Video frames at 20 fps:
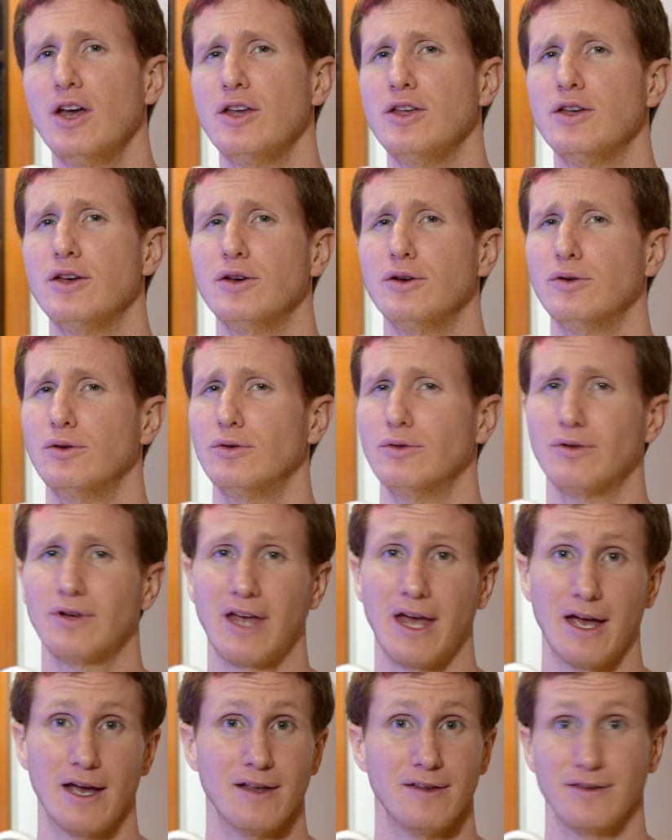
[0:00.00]
You
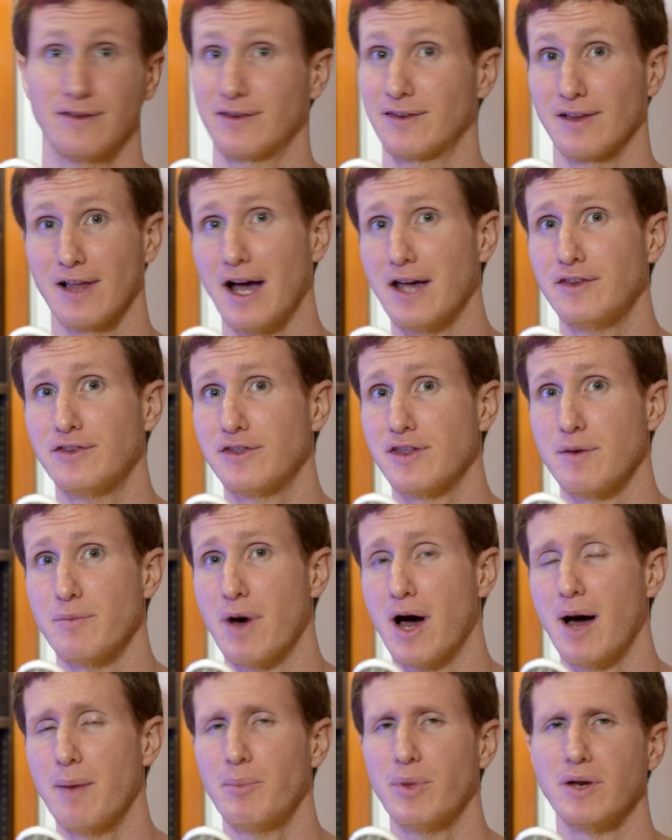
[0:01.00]
can slice
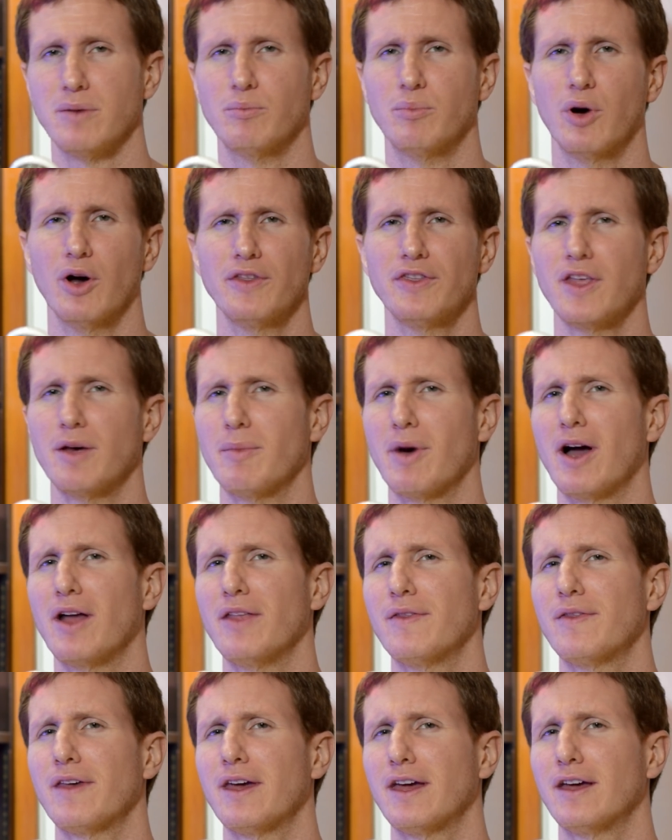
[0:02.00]
them up and put them
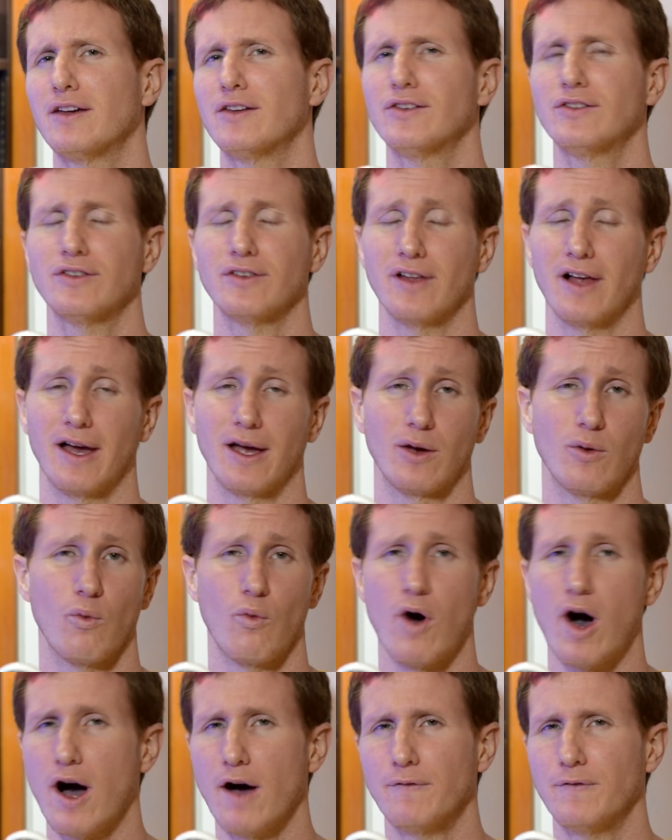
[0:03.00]
on things like
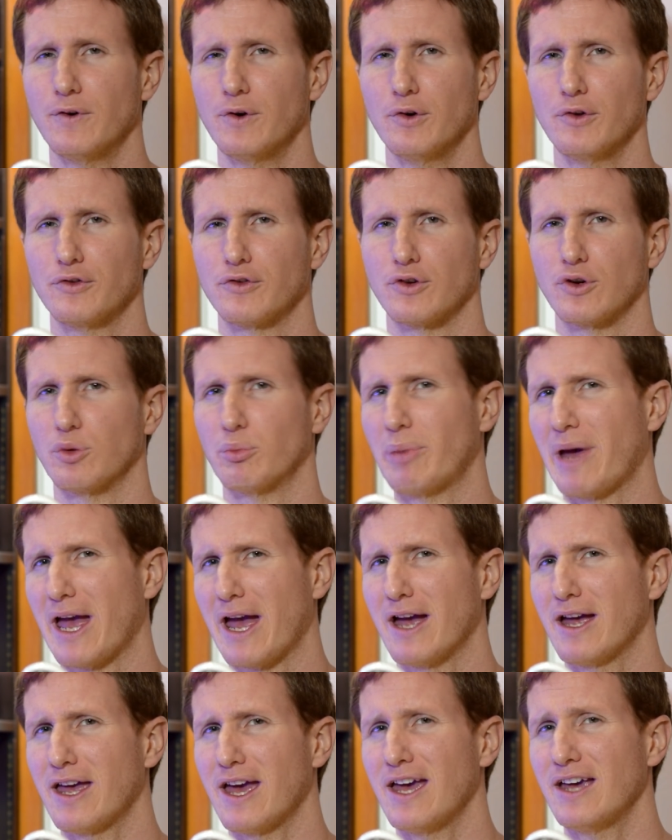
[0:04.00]
waffles or
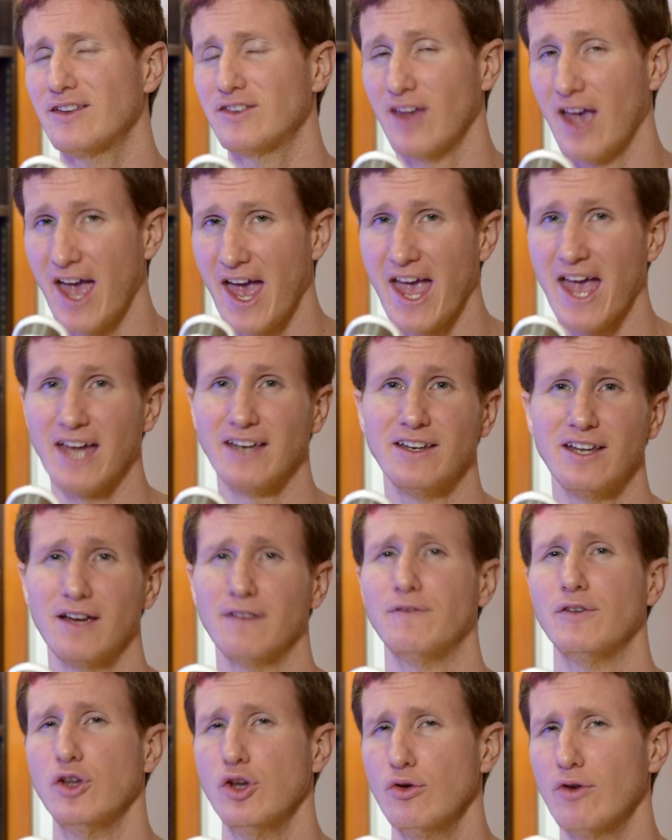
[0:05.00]
pancakes. And
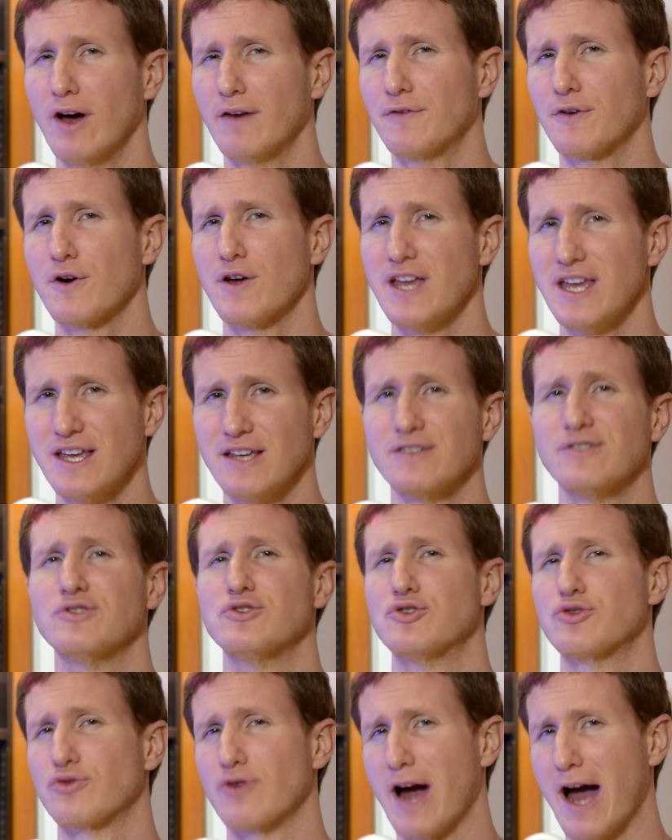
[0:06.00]
have you ever eaten
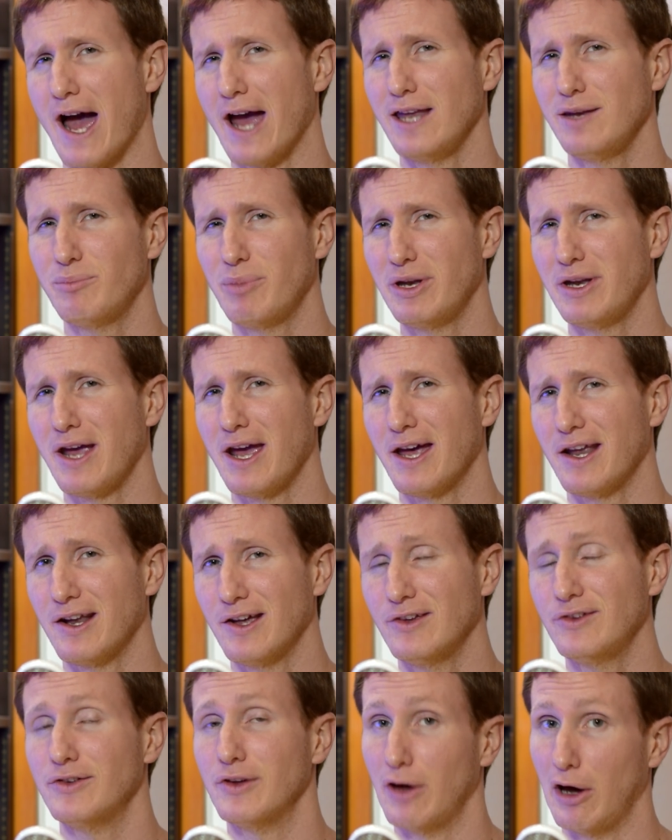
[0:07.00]
dried
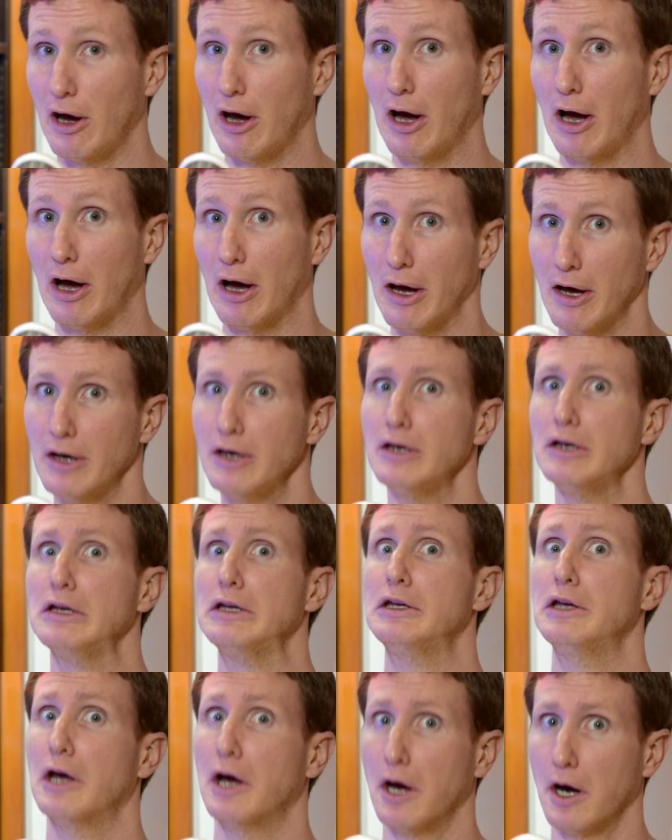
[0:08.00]
bananas? Uh,
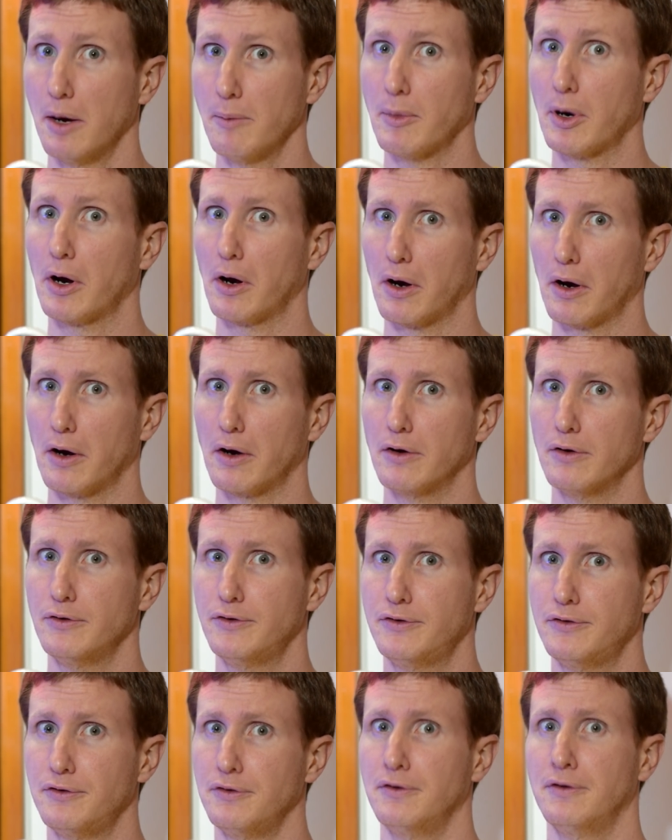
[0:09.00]

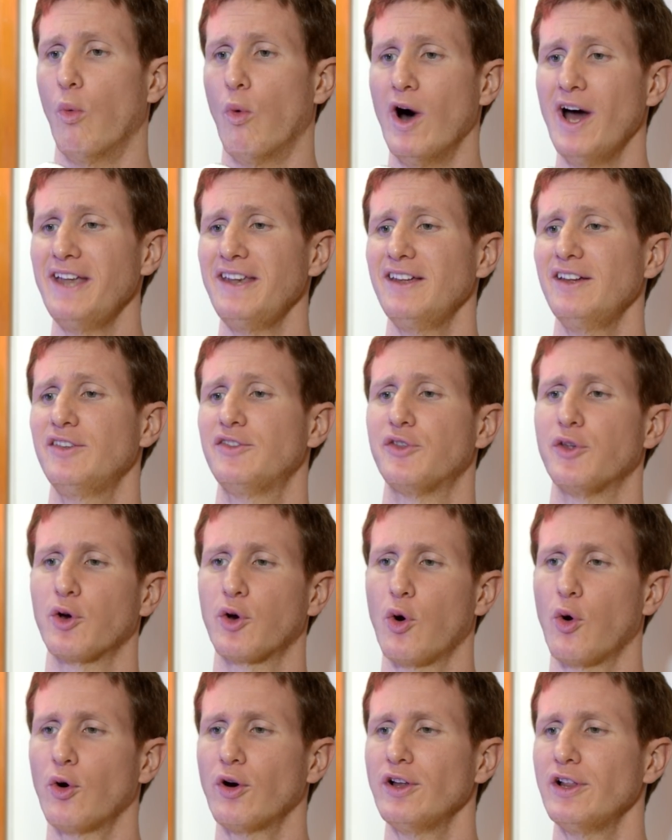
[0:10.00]
yummers. What is the
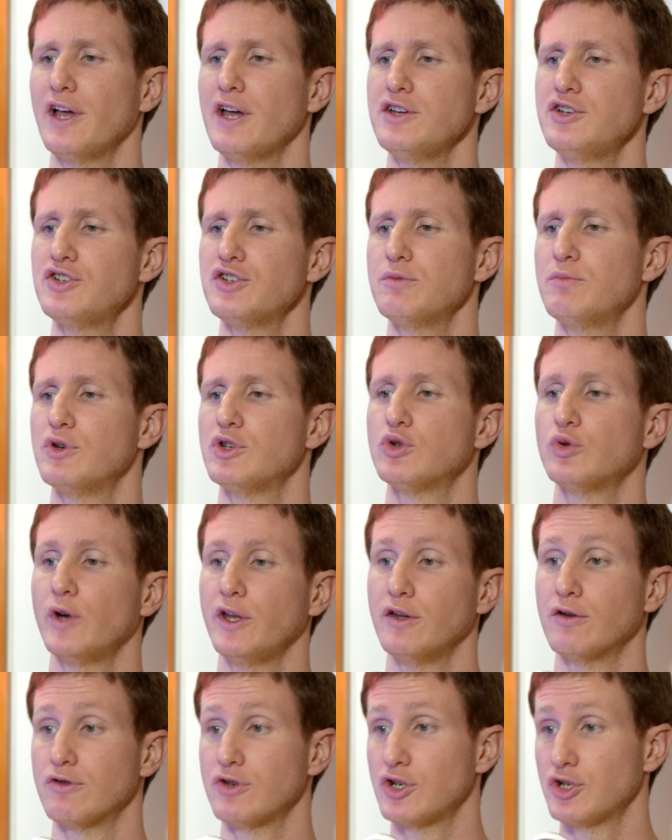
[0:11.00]
correlation
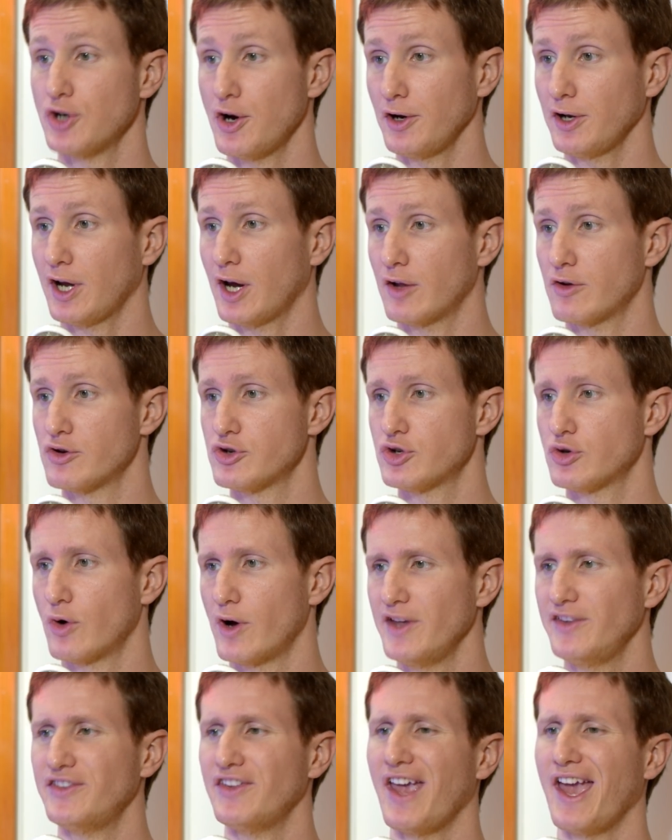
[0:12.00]
between your shirt color
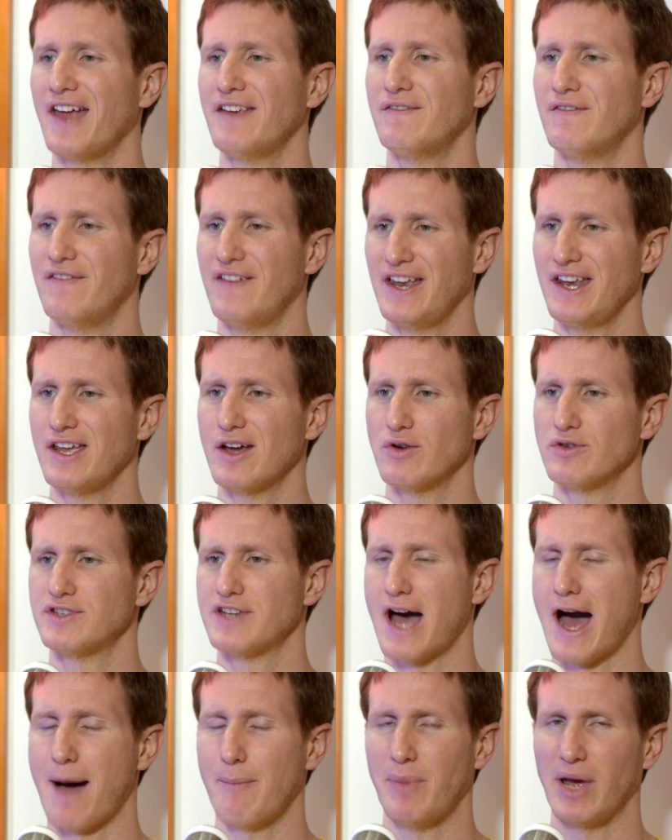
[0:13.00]
choice and video
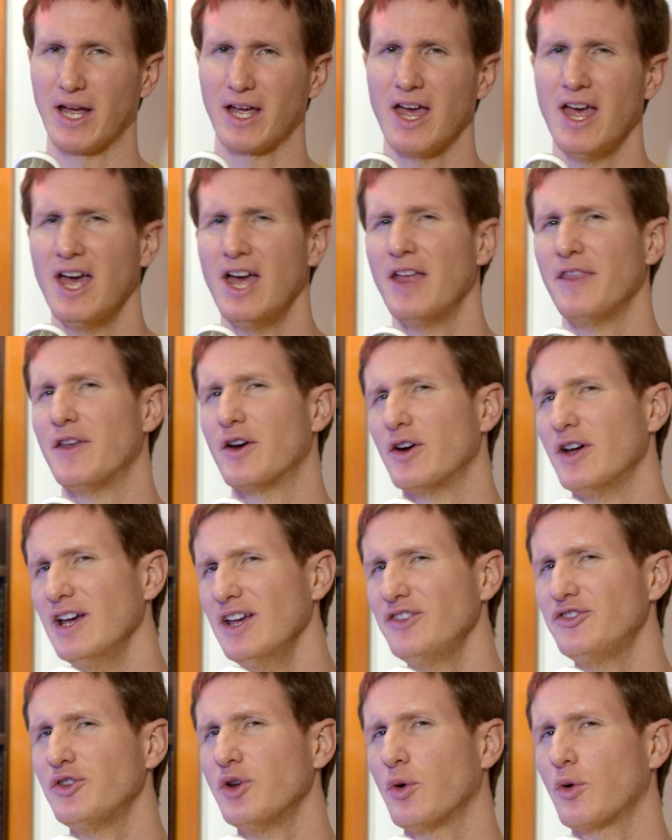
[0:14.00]
topic? There
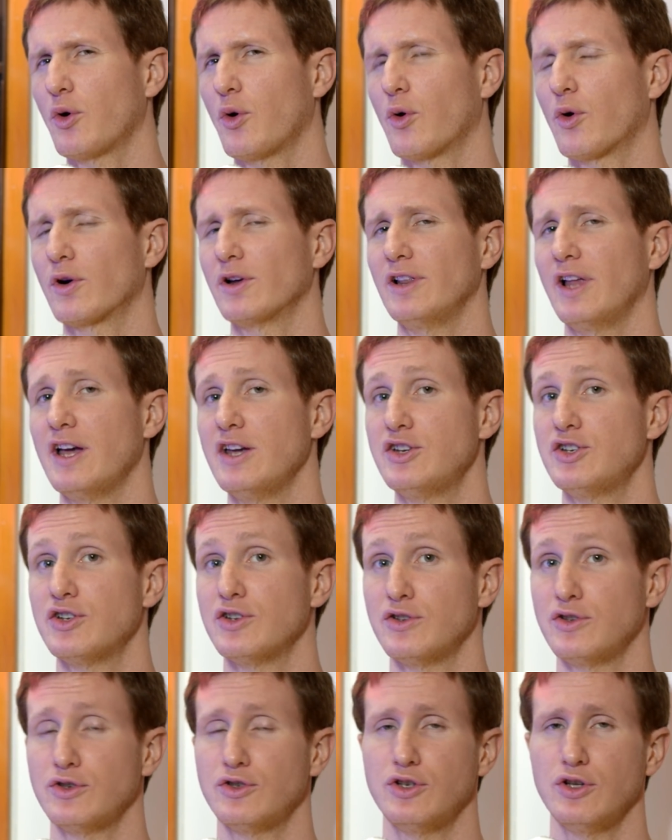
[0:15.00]
is no
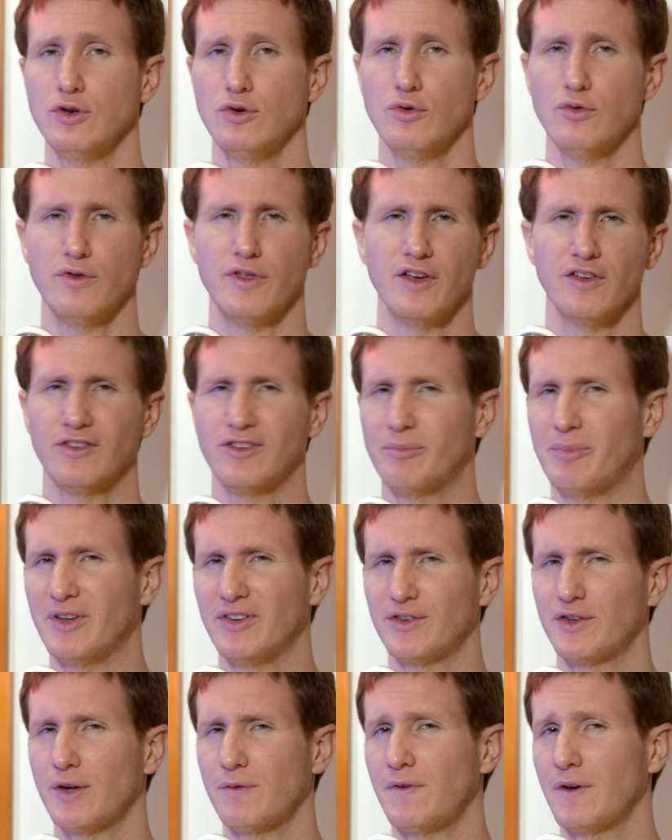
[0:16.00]
correlation to the
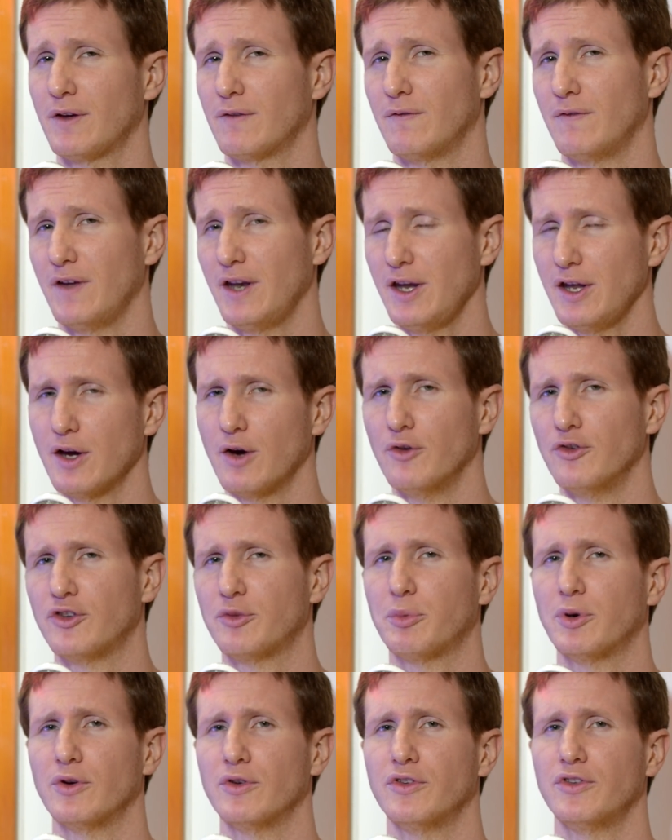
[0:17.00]
specific
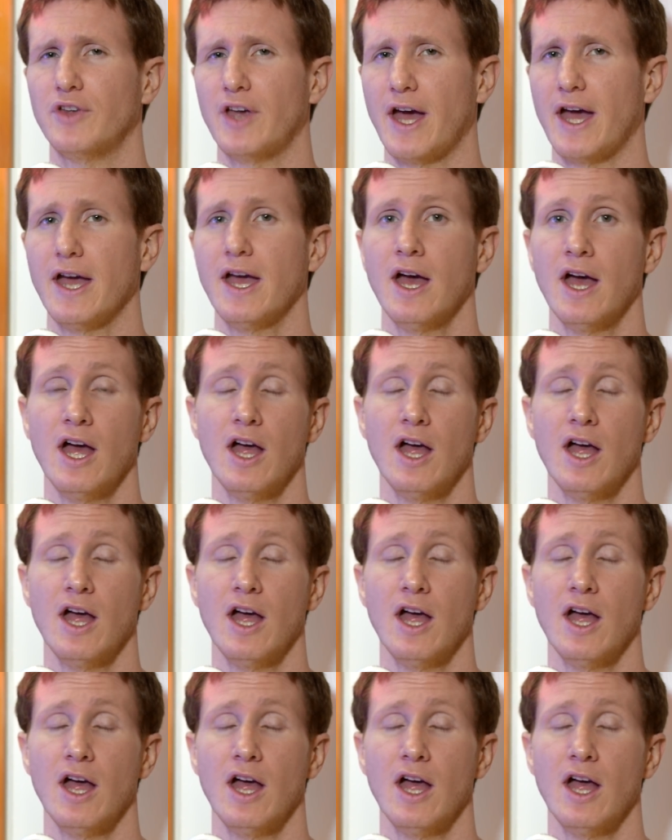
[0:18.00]
videos per se.